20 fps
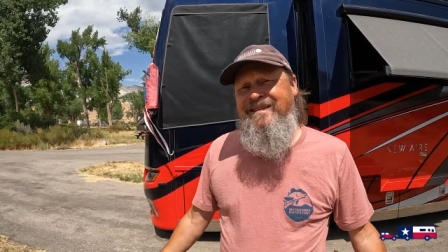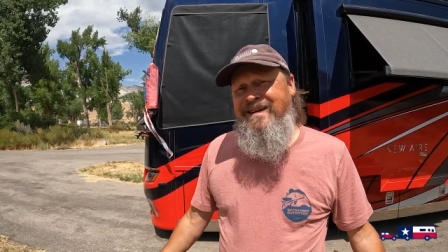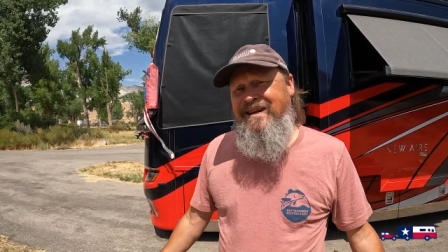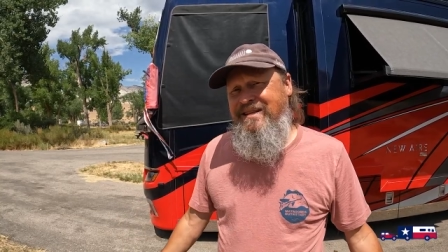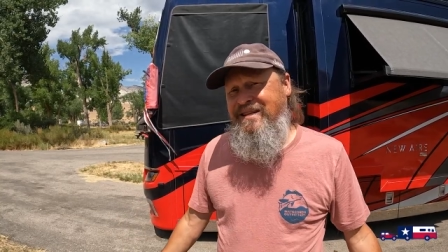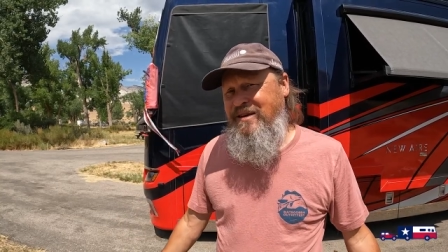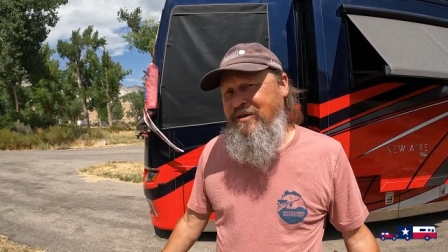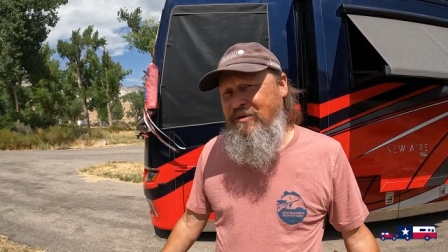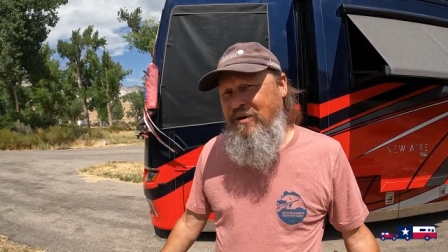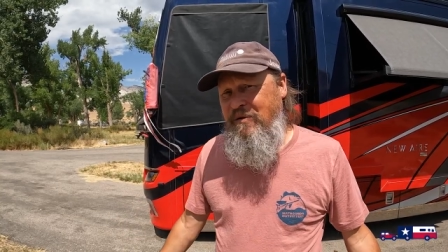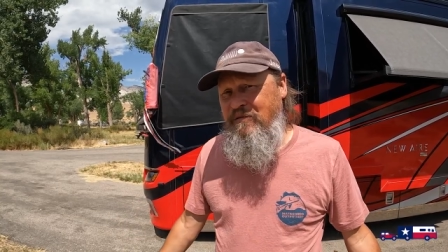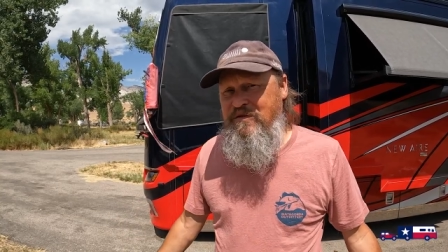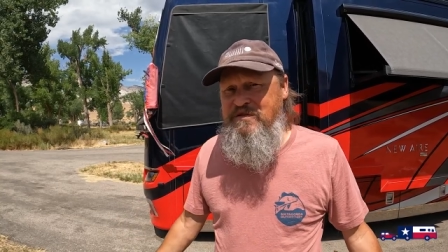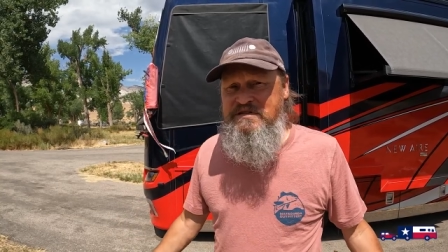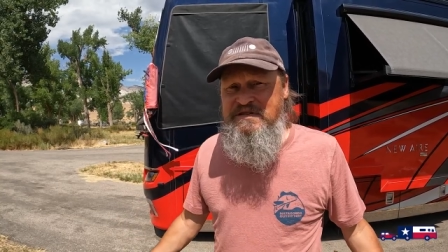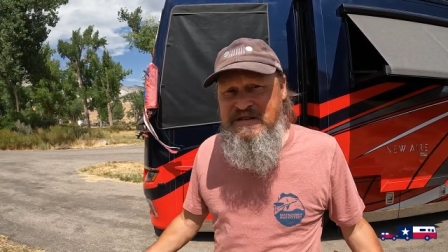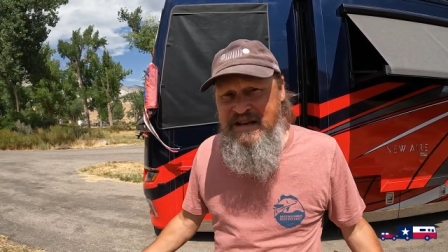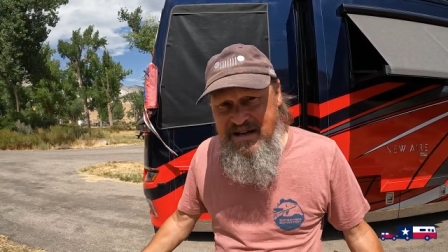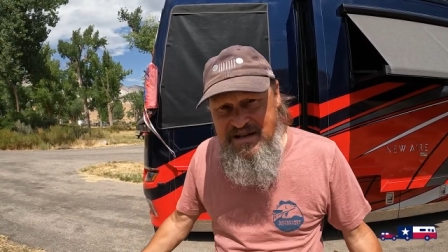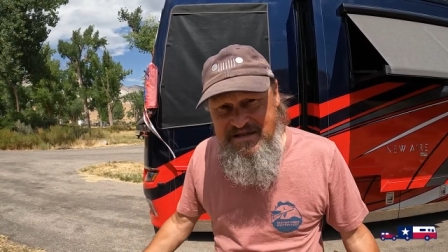a little over
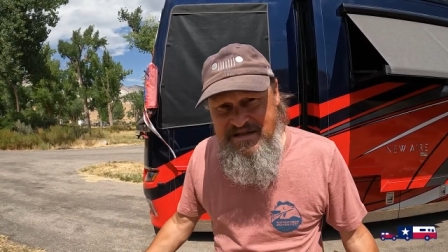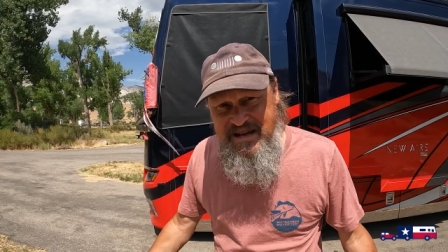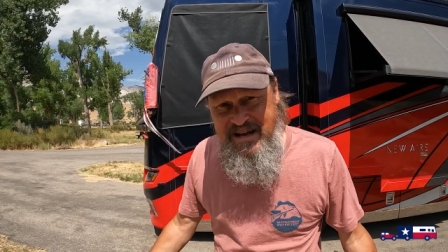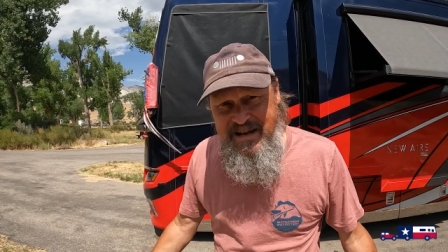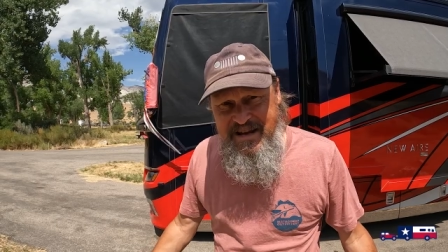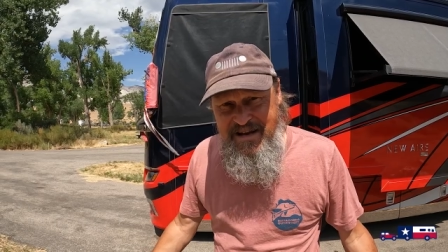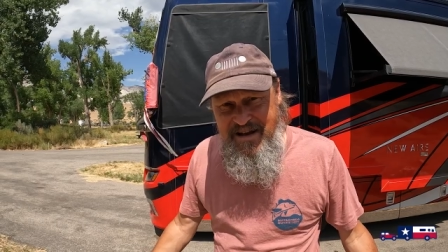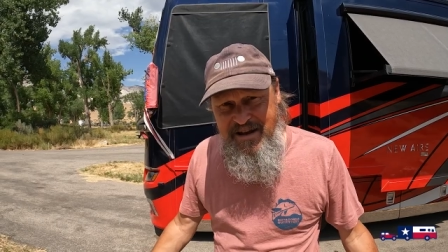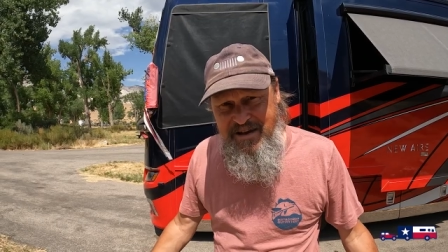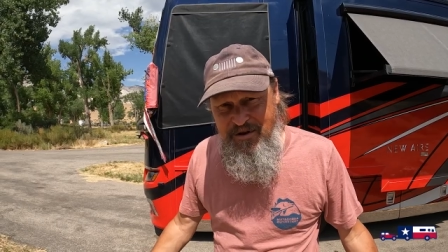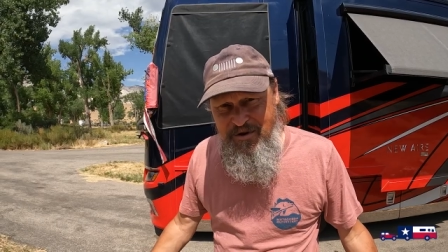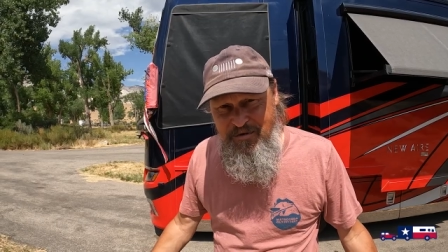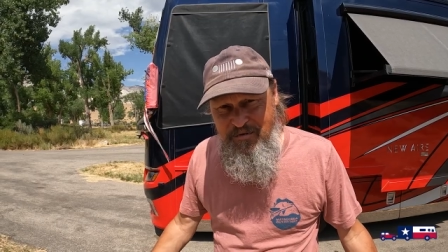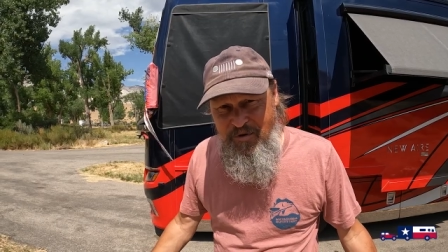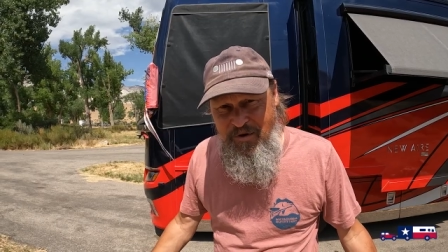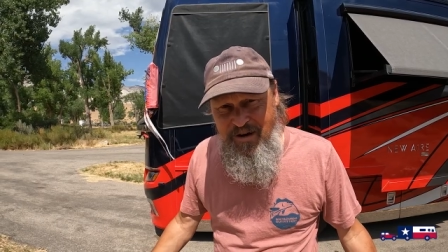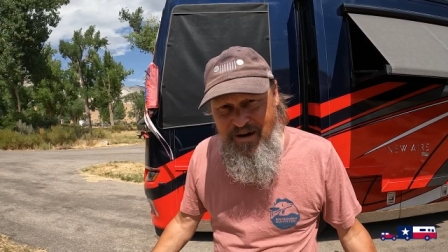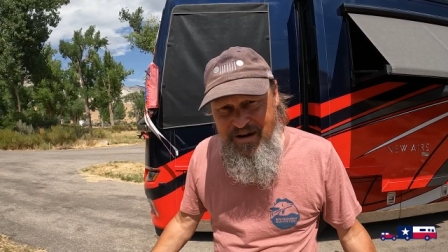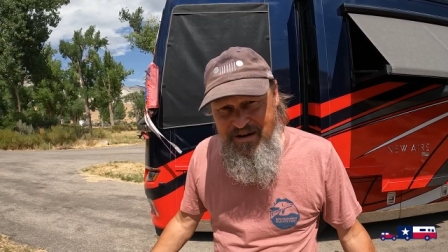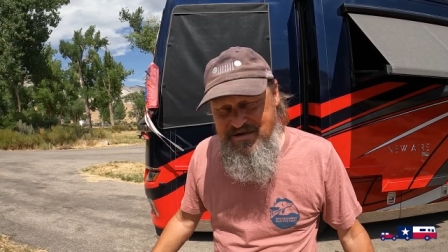1600
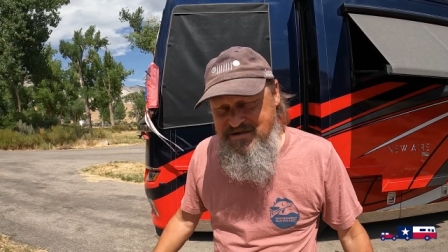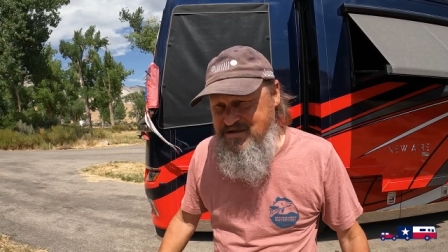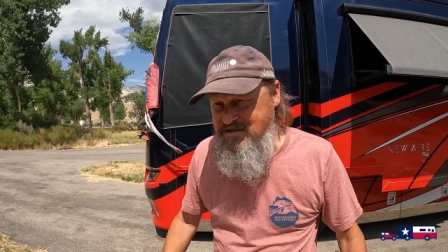watts.